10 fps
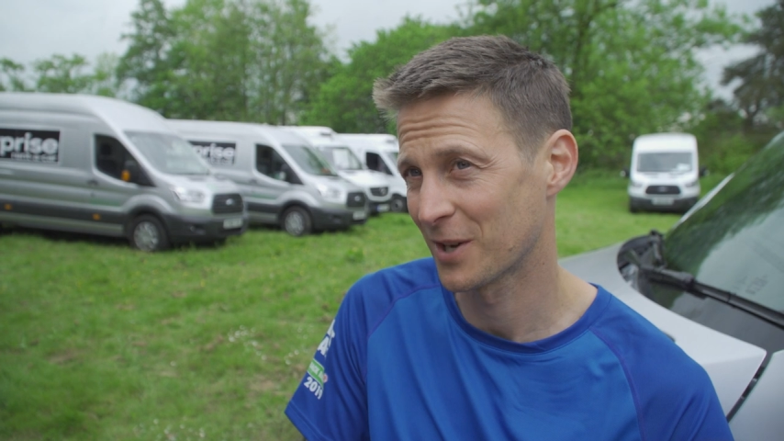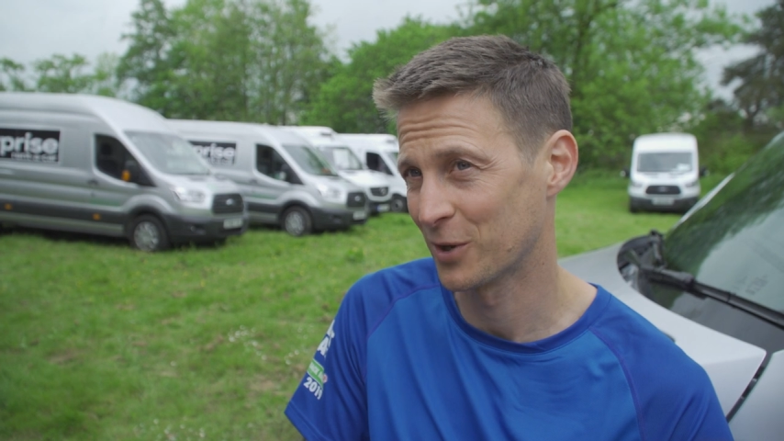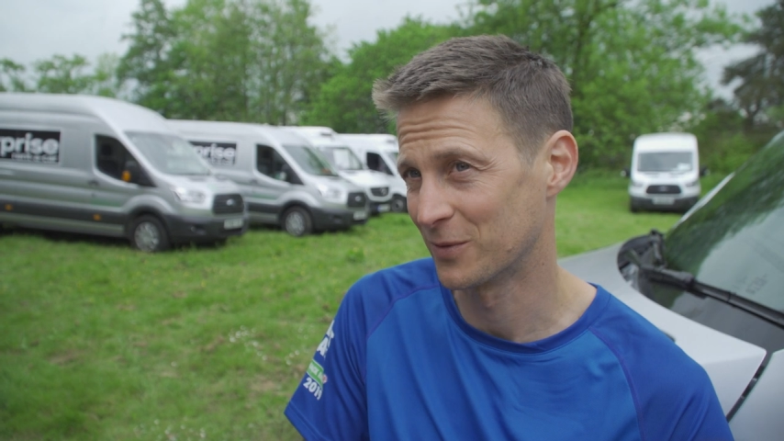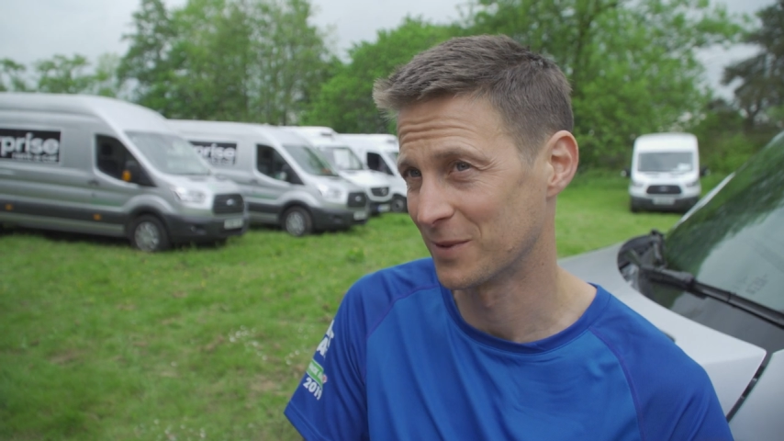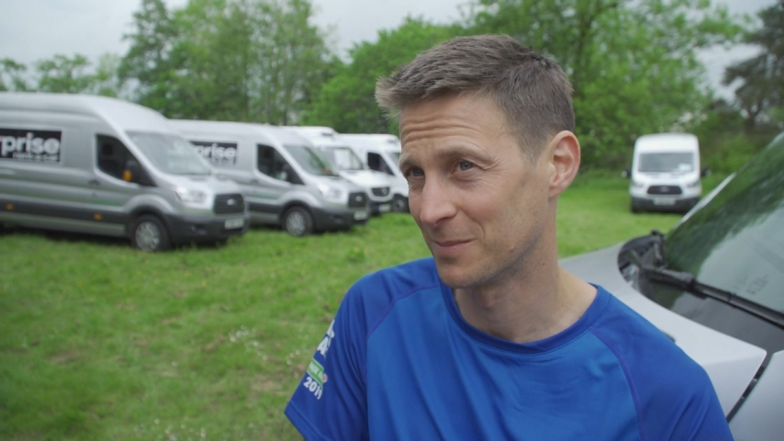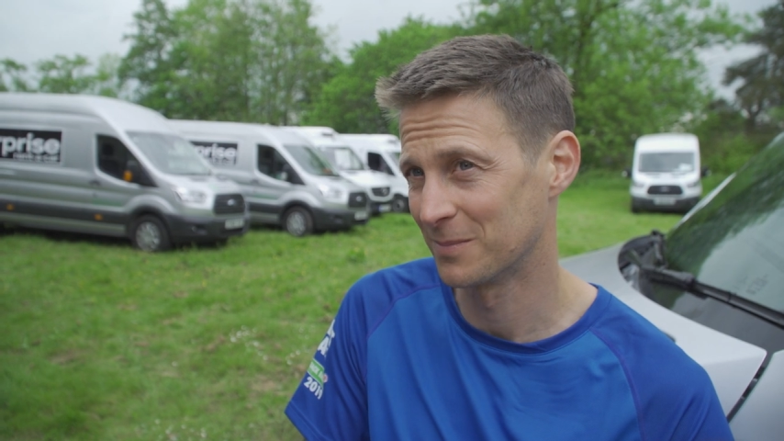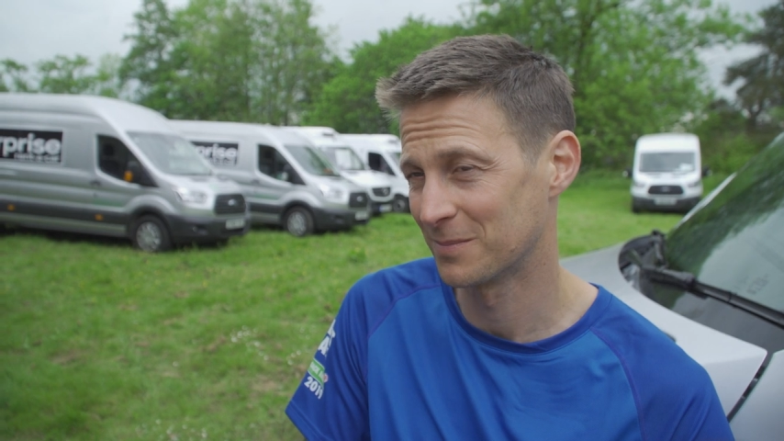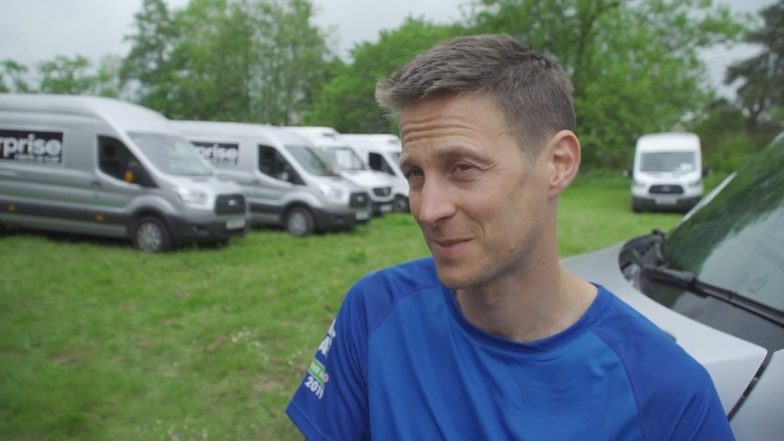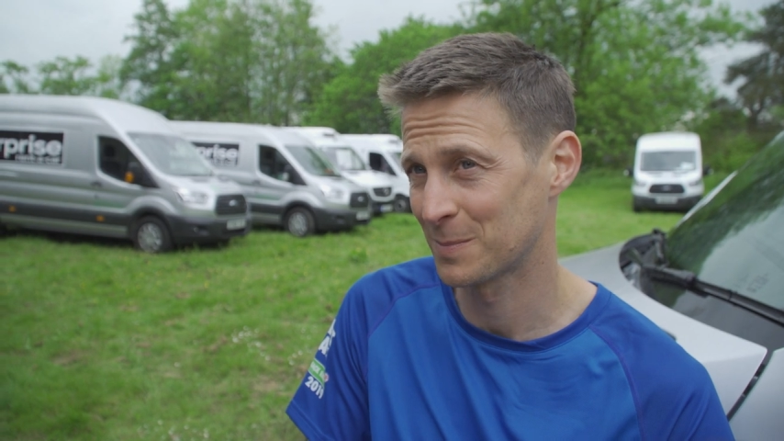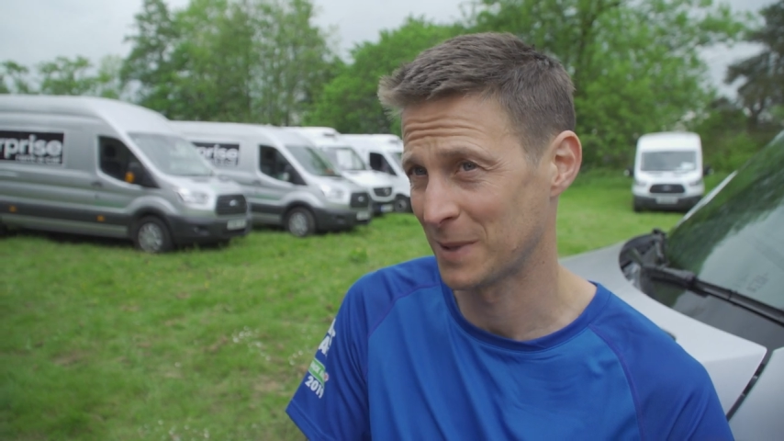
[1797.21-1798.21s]
over a
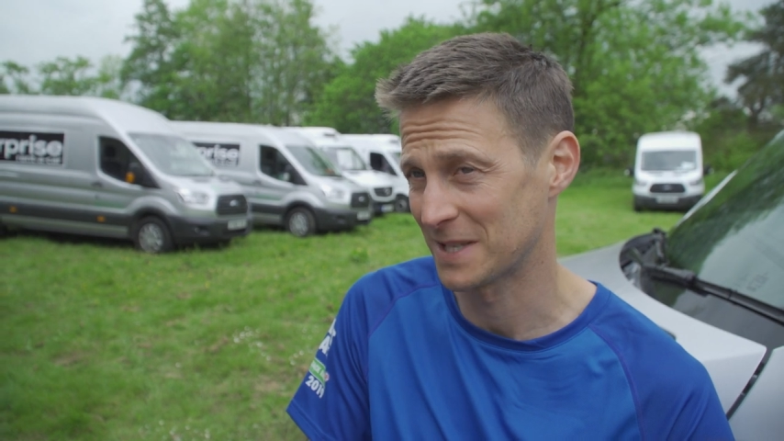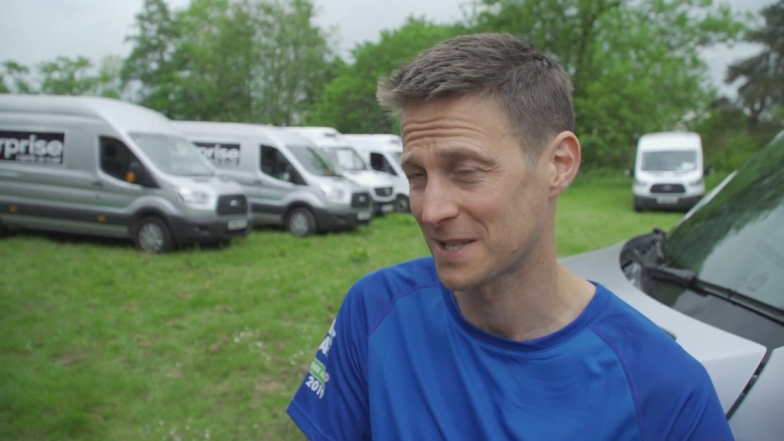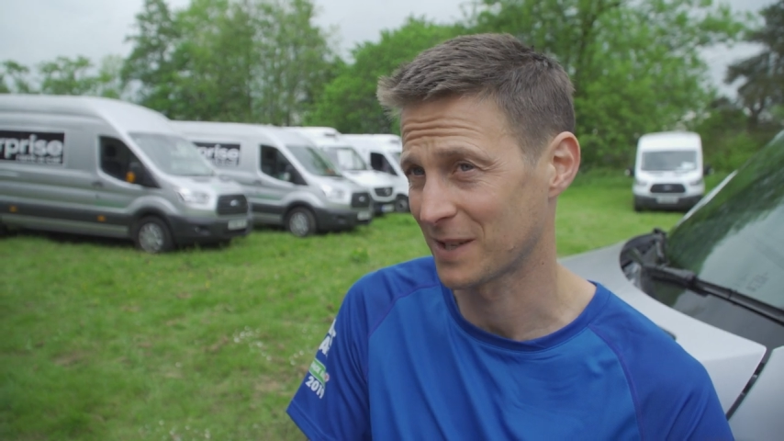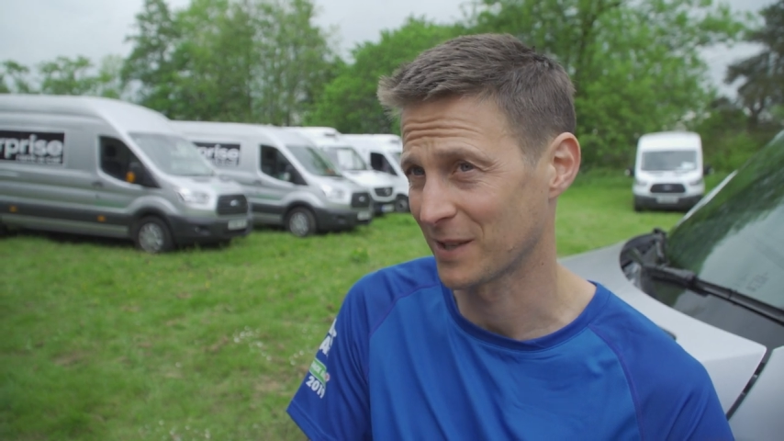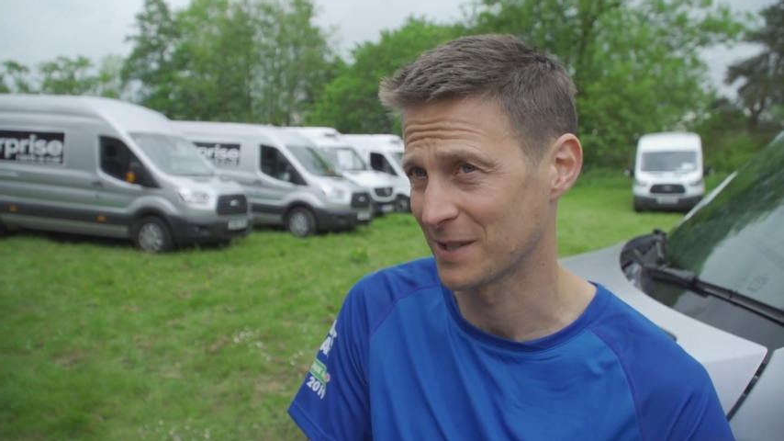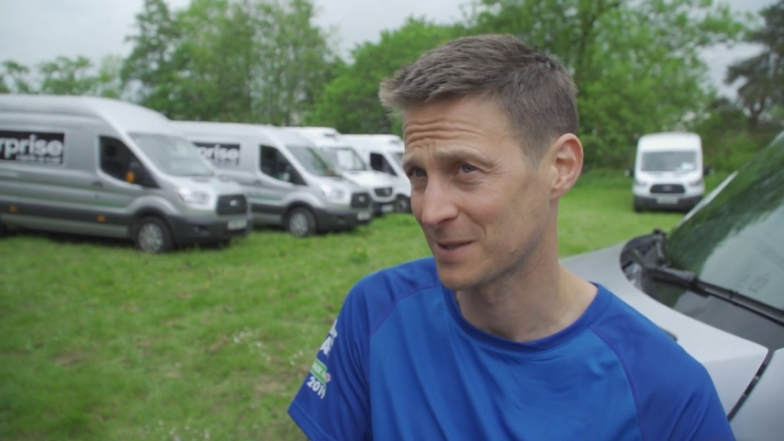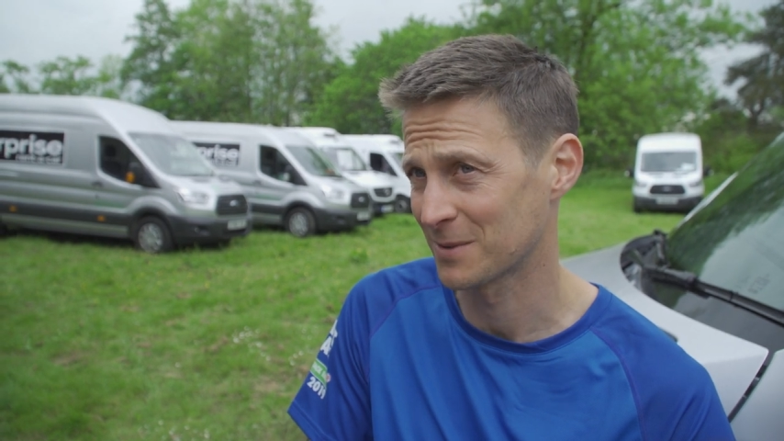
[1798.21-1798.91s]
split site,